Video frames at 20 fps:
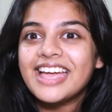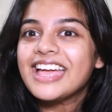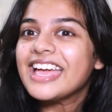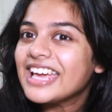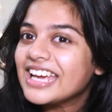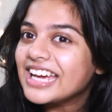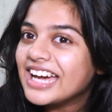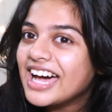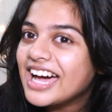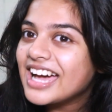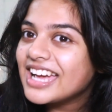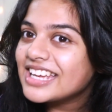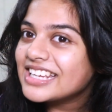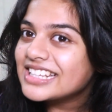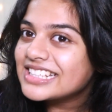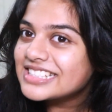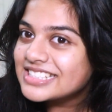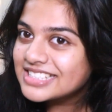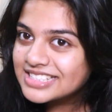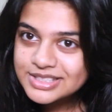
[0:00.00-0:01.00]
Hey
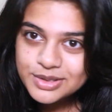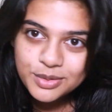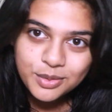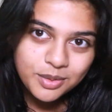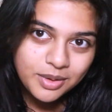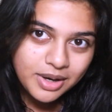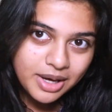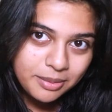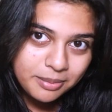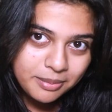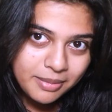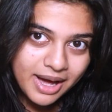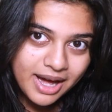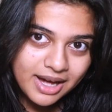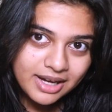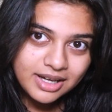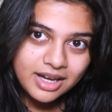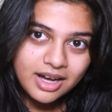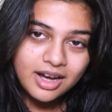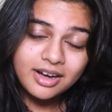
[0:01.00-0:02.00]
guys, so I'm
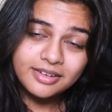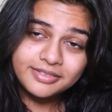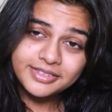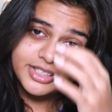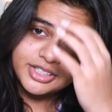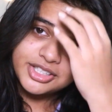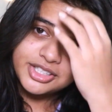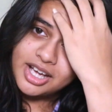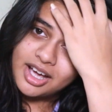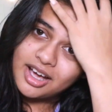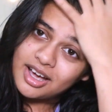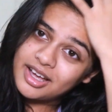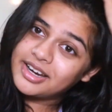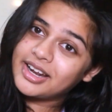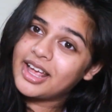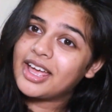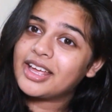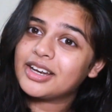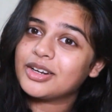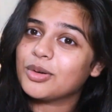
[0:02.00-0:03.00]
back after shower,
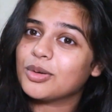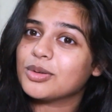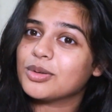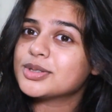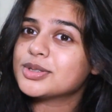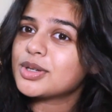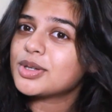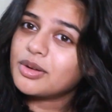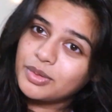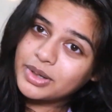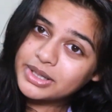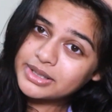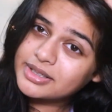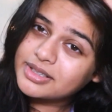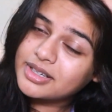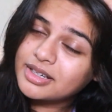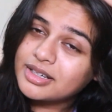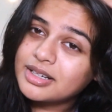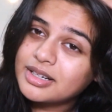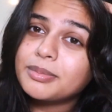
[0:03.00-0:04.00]
and also I
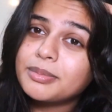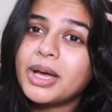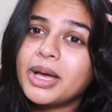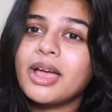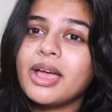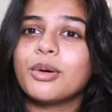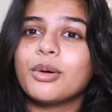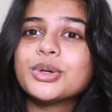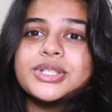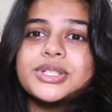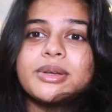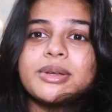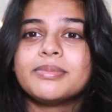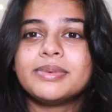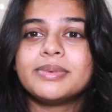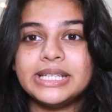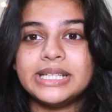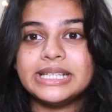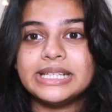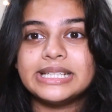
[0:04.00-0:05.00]
waited until my hair was
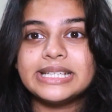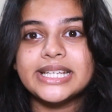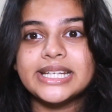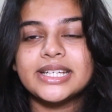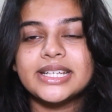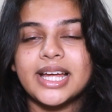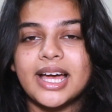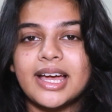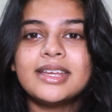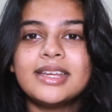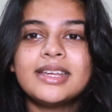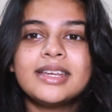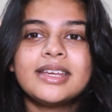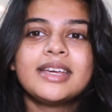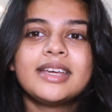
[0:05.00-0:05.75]
completely dry,